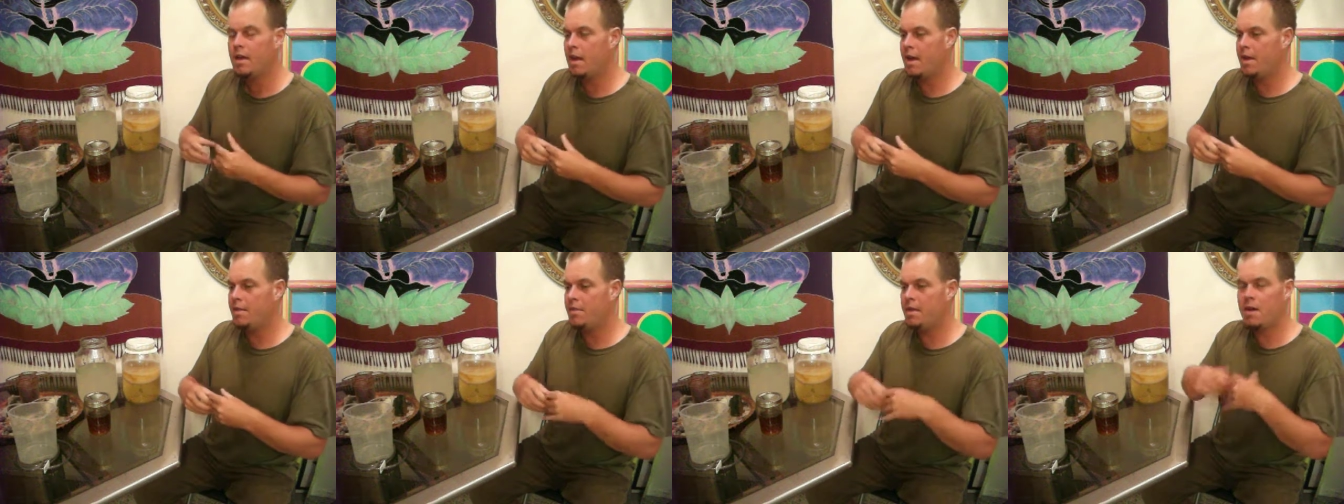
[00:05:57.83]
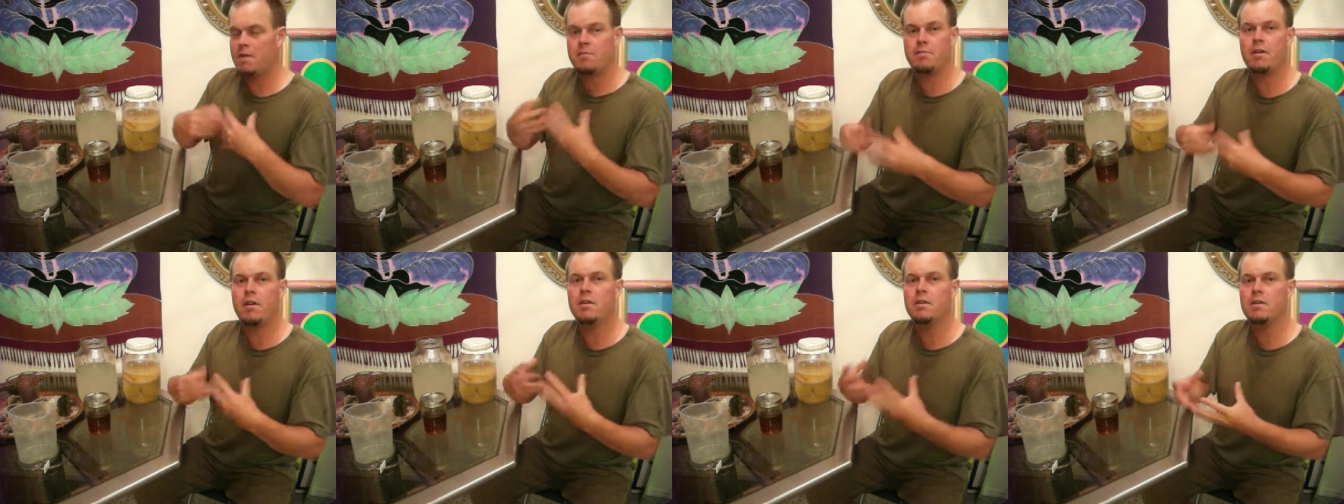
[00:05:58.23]
and
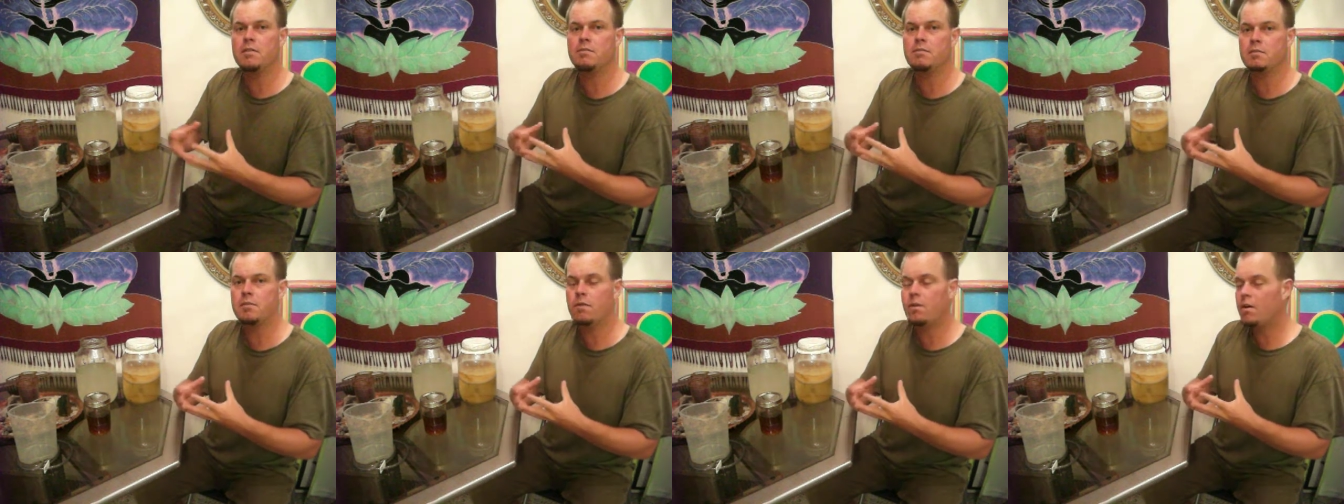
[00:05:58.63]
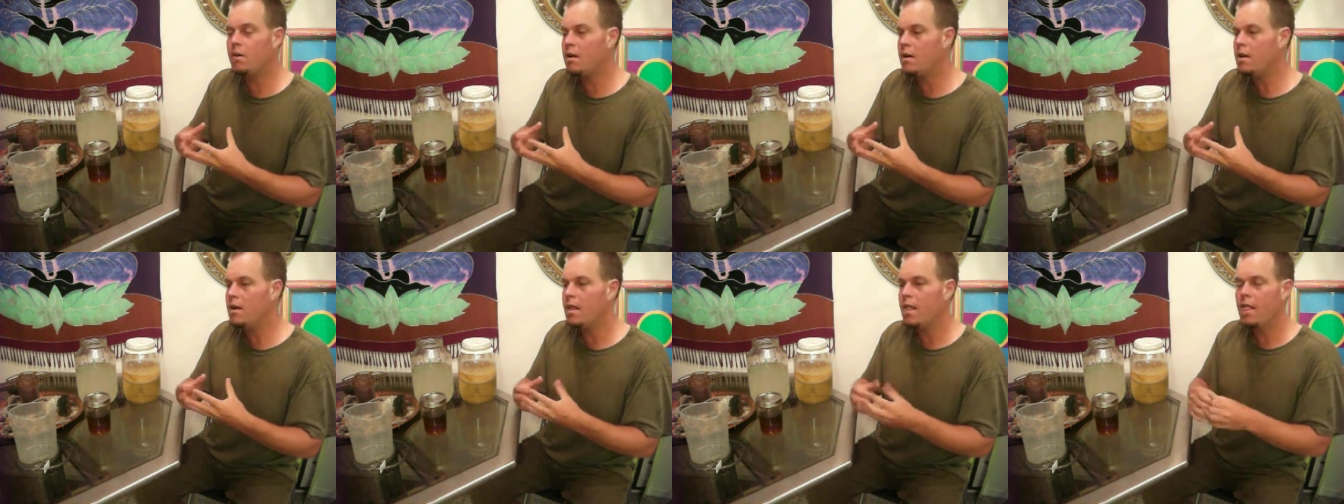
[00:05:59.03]
that friendly
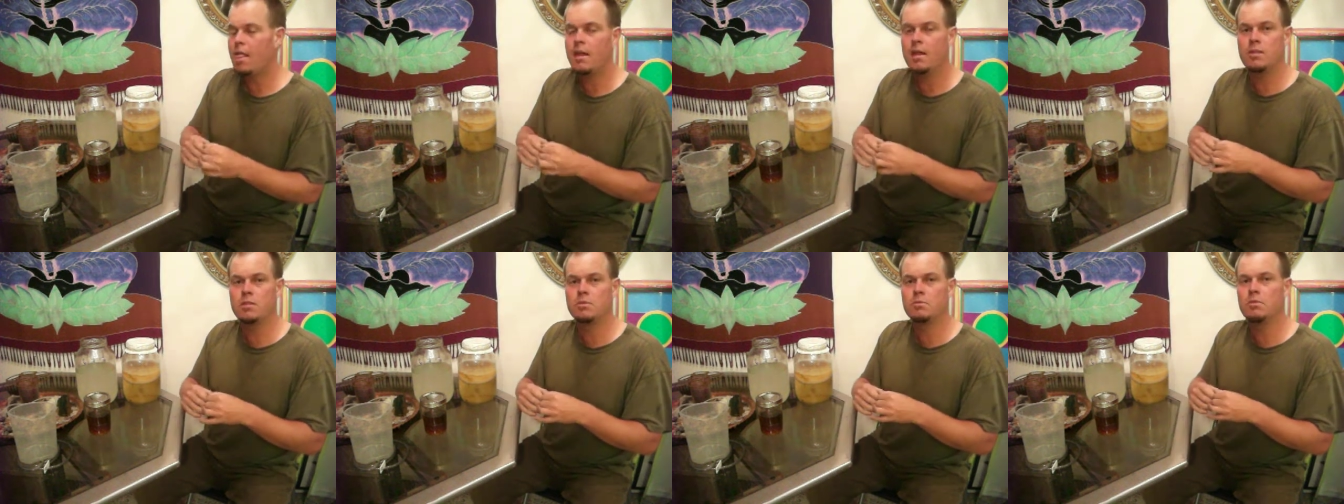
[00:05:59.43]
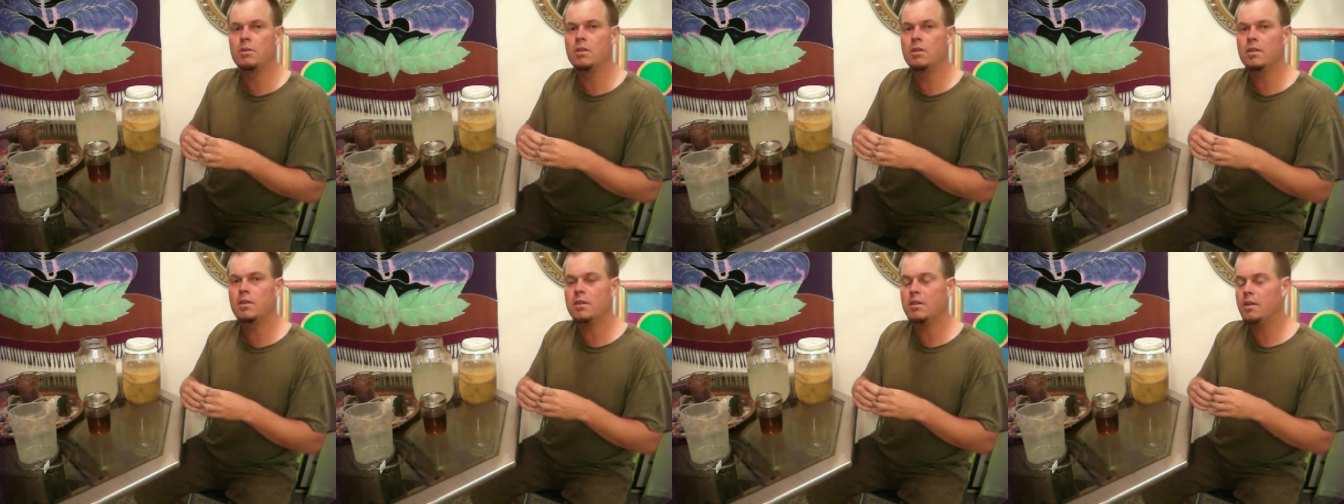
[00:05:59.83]
flora is
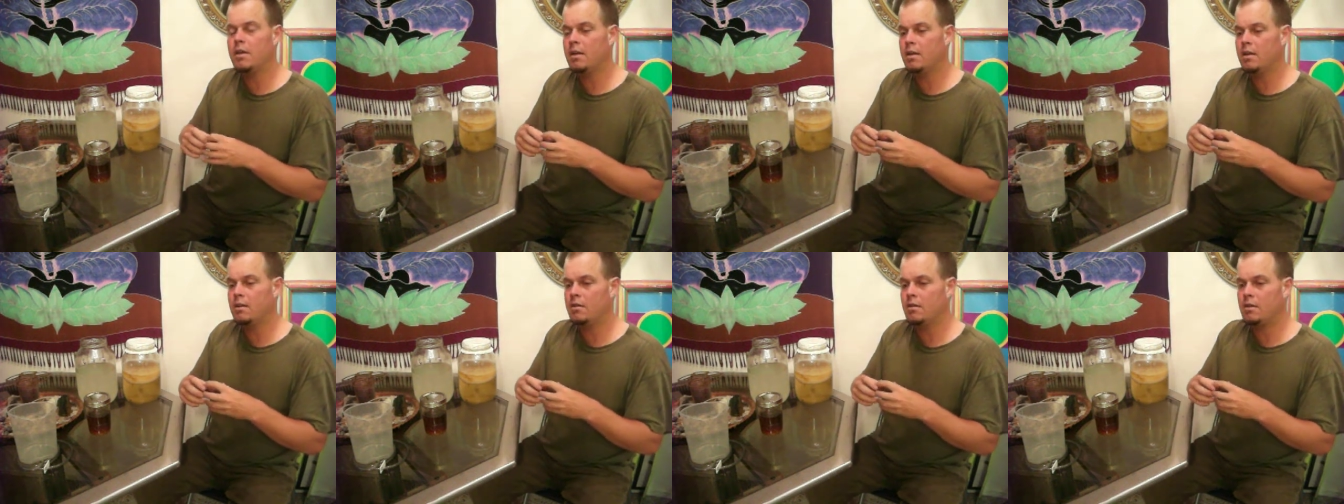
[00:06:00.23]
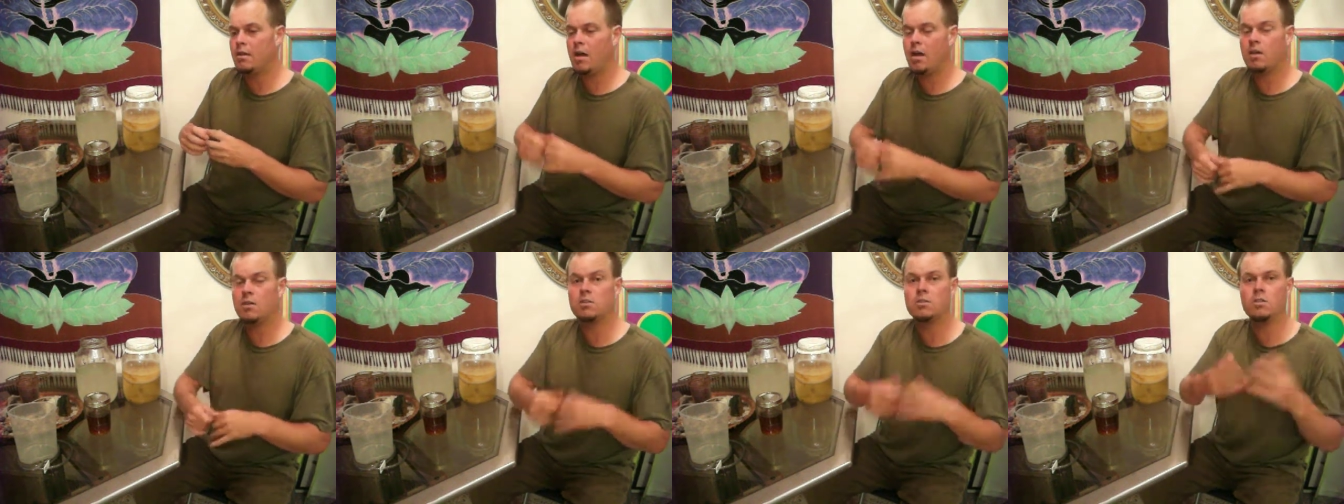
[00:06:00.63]
really going to
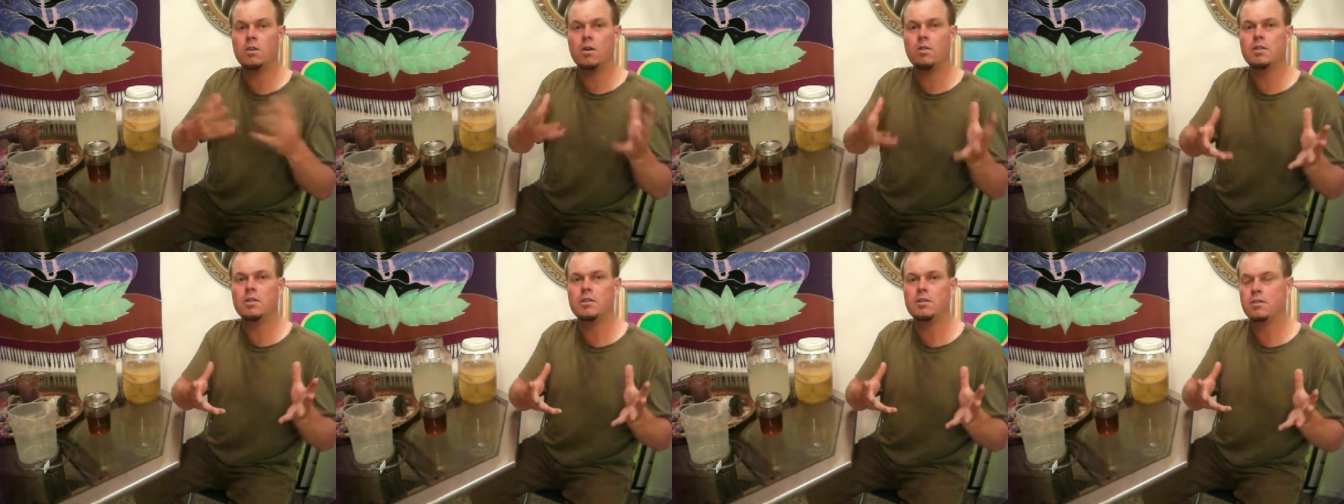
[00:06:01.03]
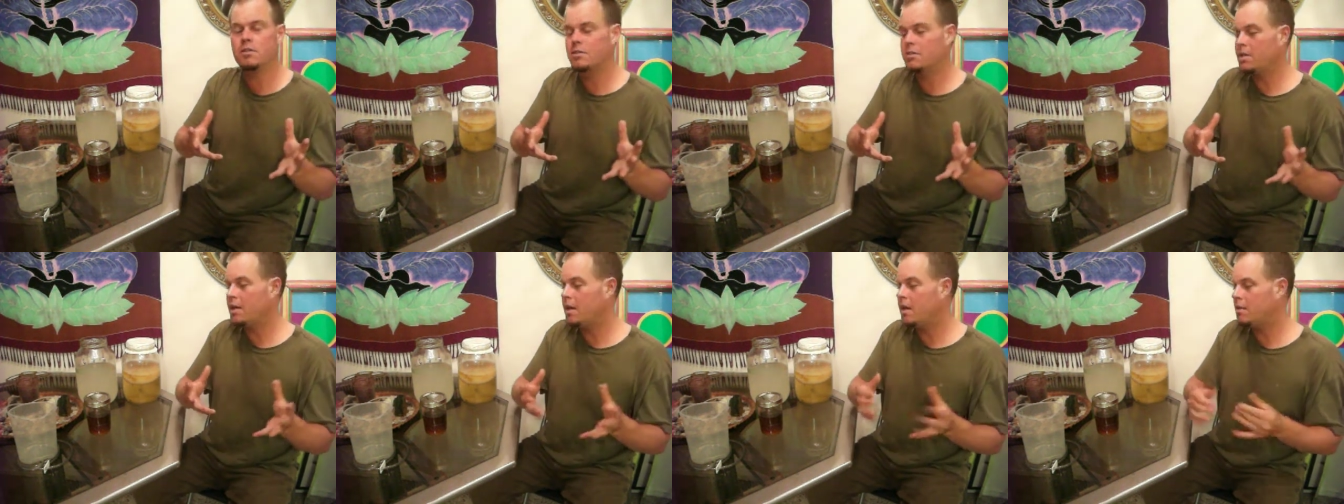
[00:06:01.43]
show in
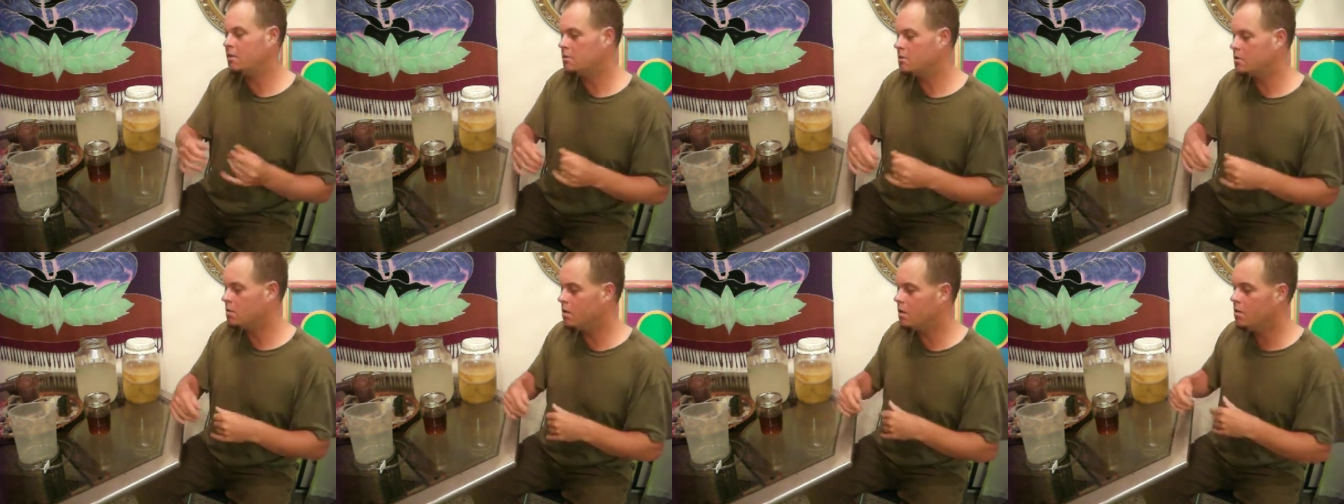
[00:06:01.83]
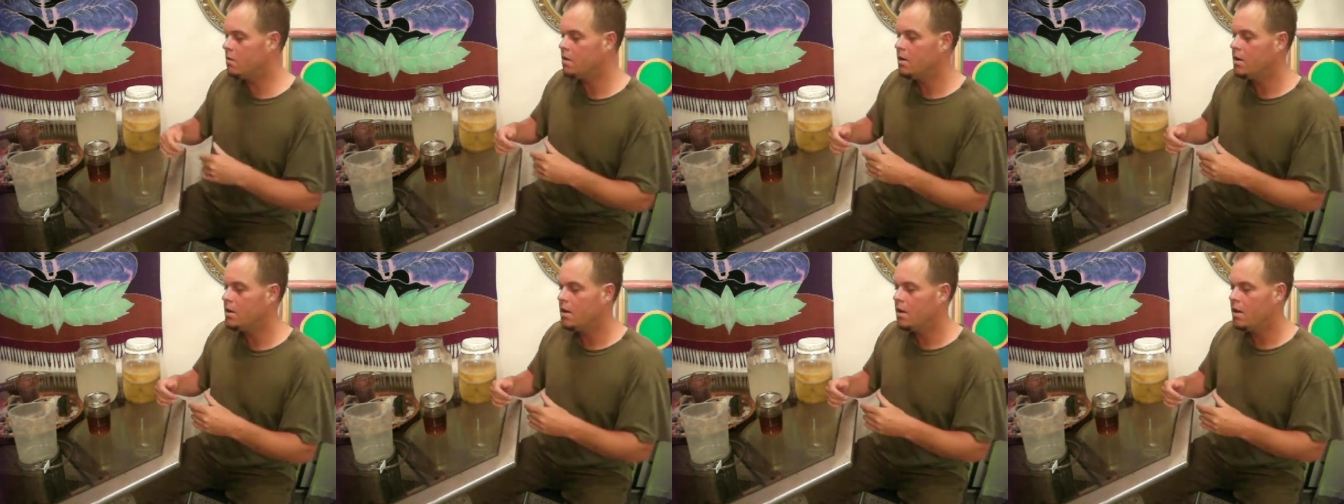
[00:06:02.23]
your skin. So